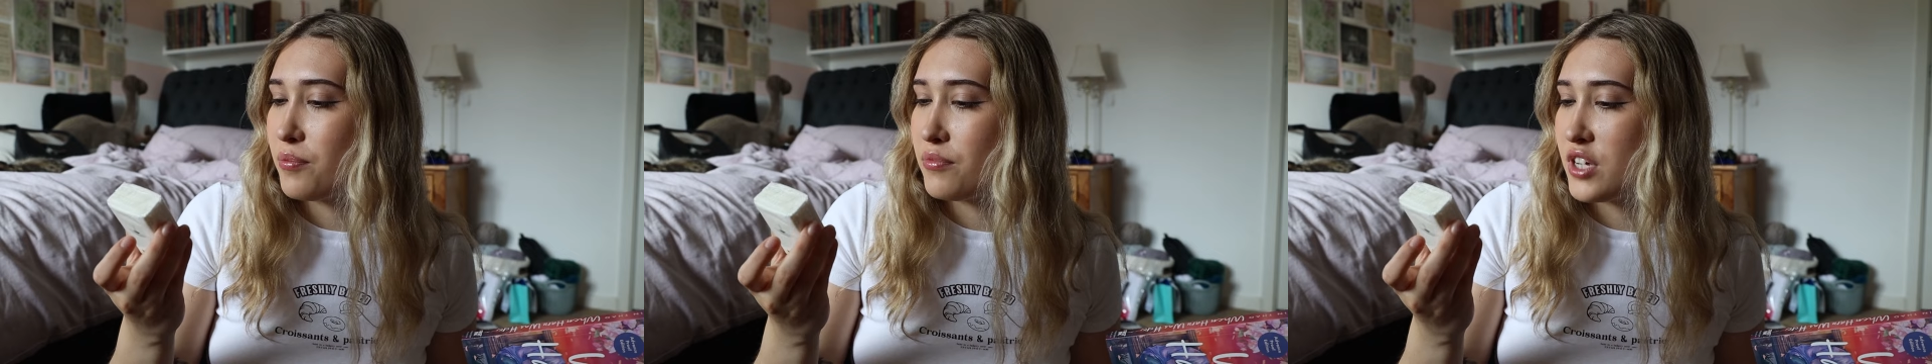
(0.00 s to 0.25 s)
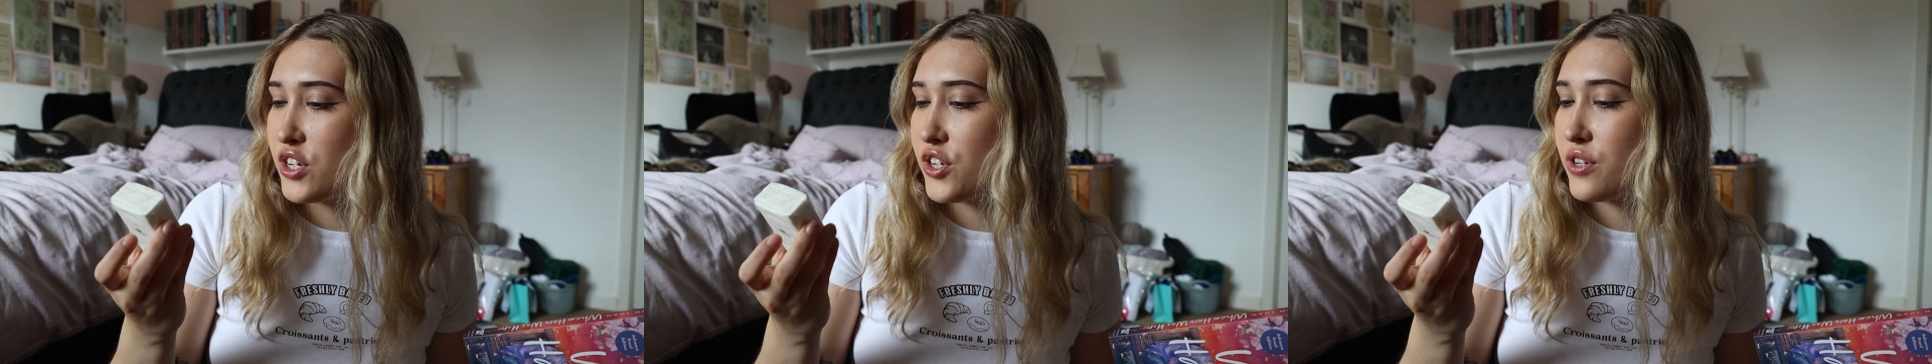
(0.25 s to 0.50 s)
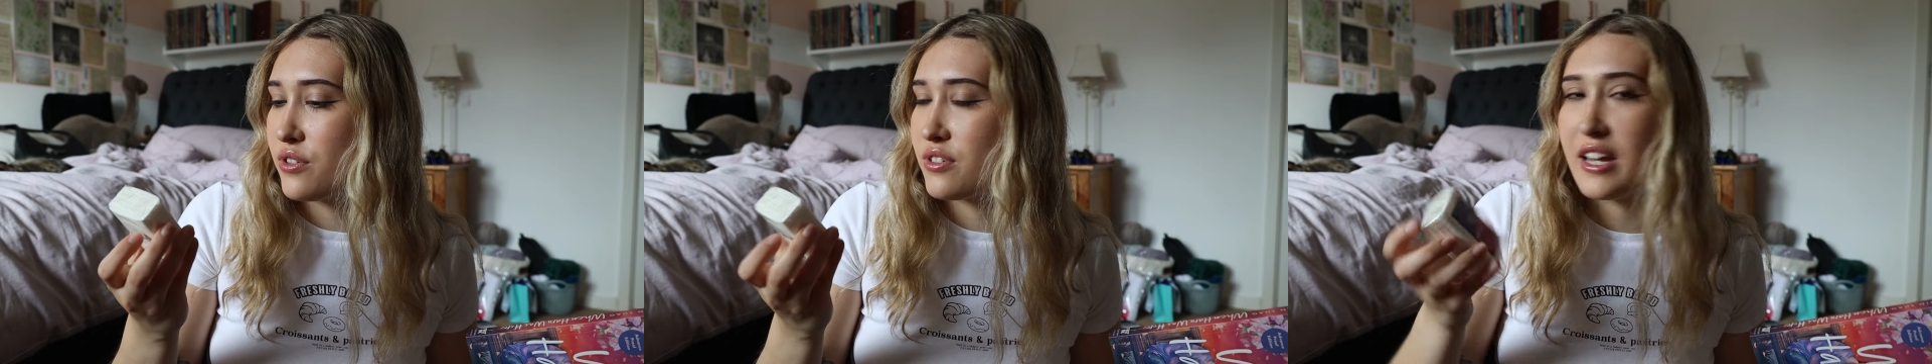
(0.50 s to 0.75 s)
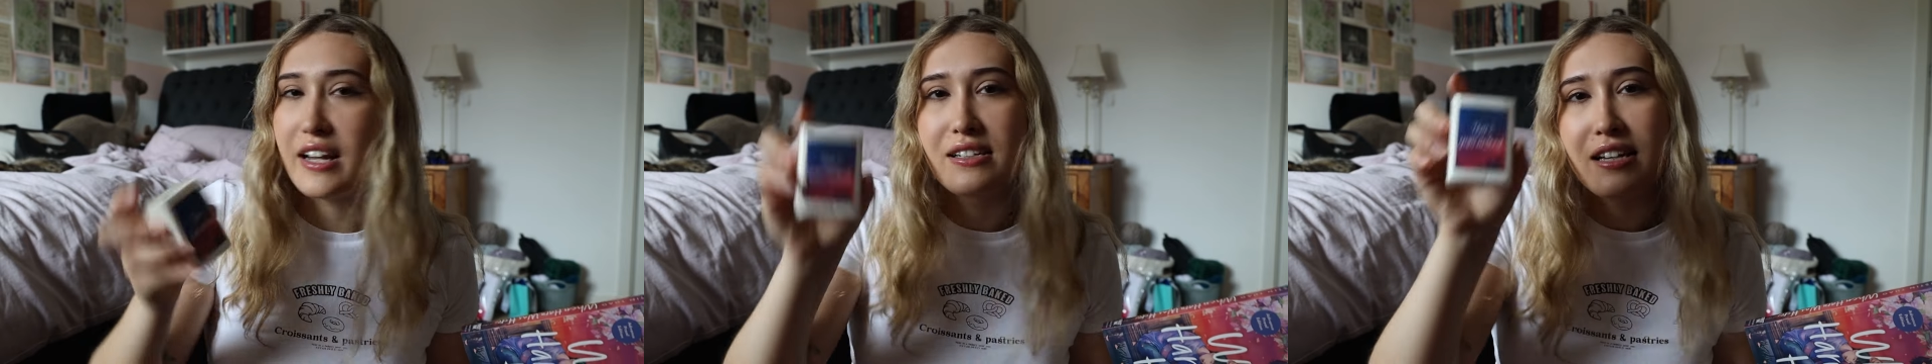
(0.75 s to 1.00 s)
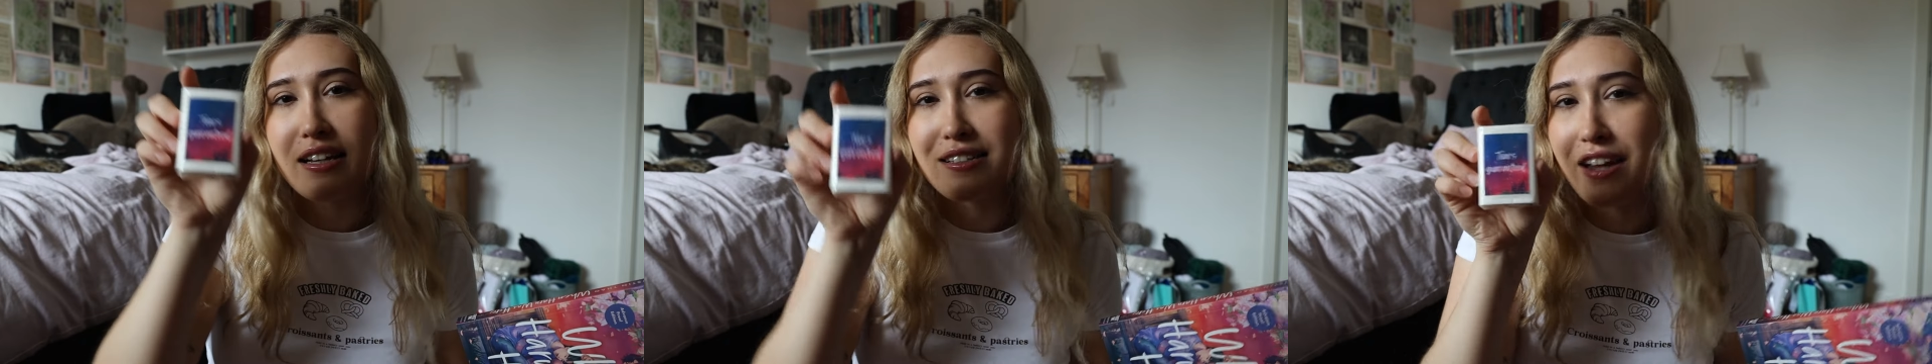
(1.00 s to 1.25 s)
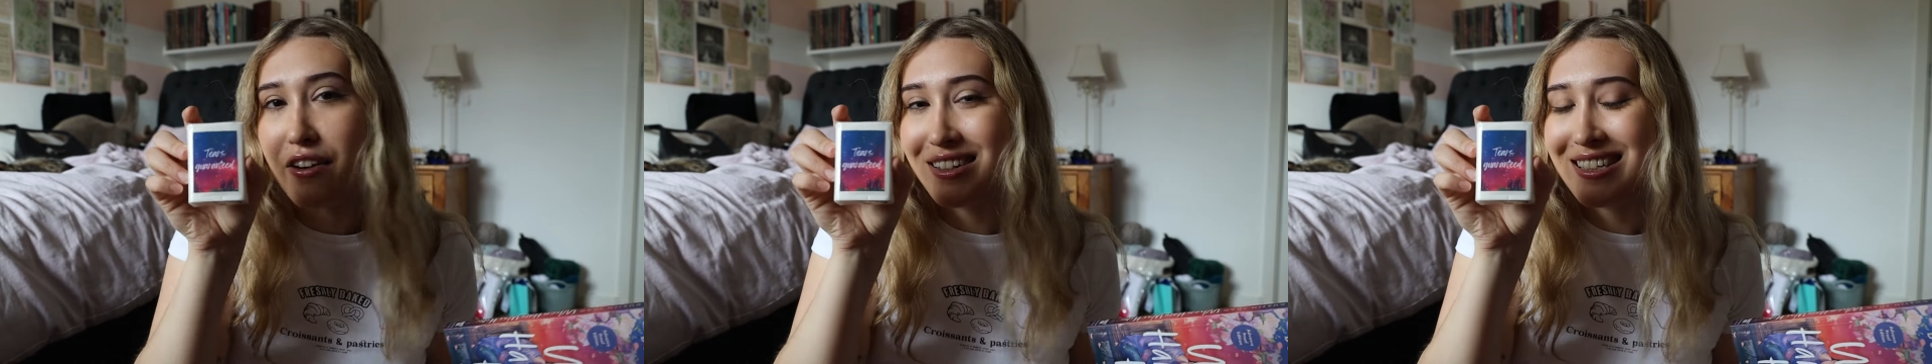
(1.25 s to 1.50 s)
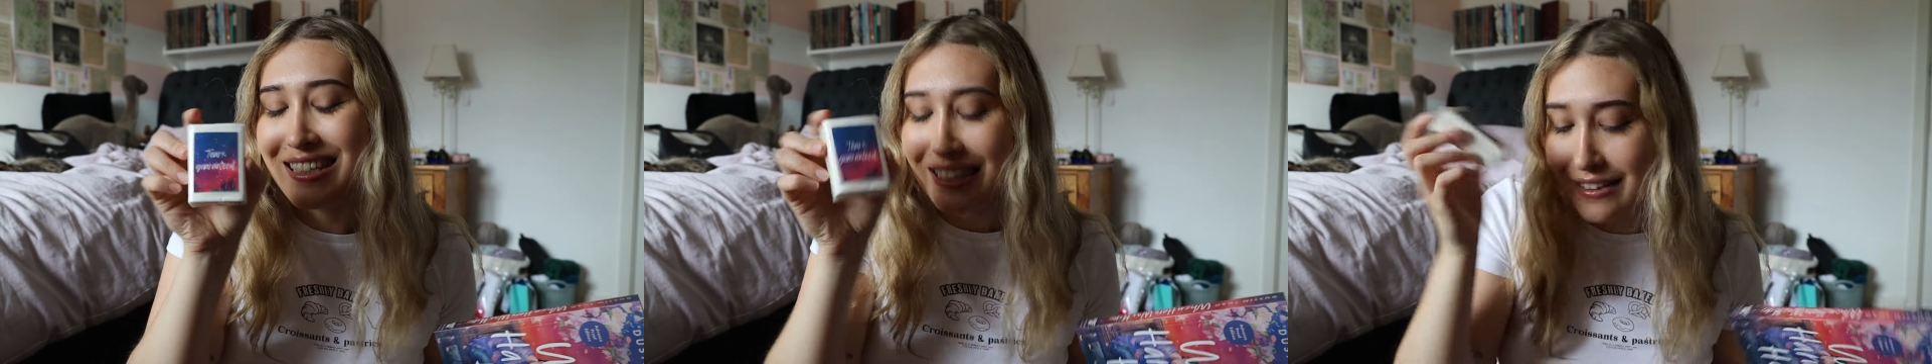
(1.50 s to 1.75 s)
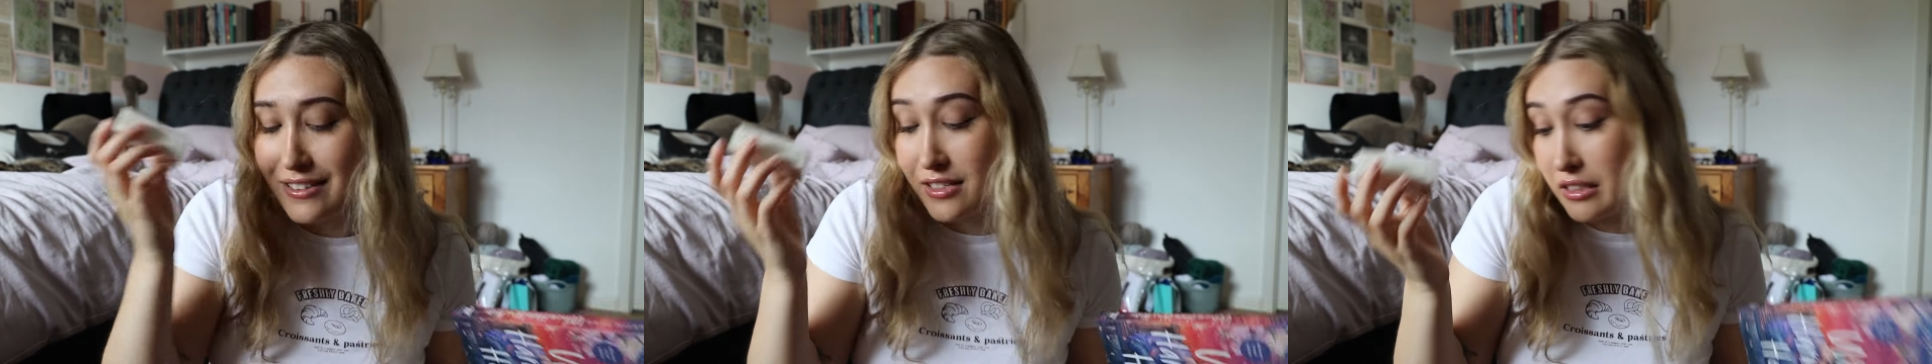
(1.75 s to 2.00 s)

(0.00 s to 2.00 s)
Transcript: tissues saying tears guaranteed,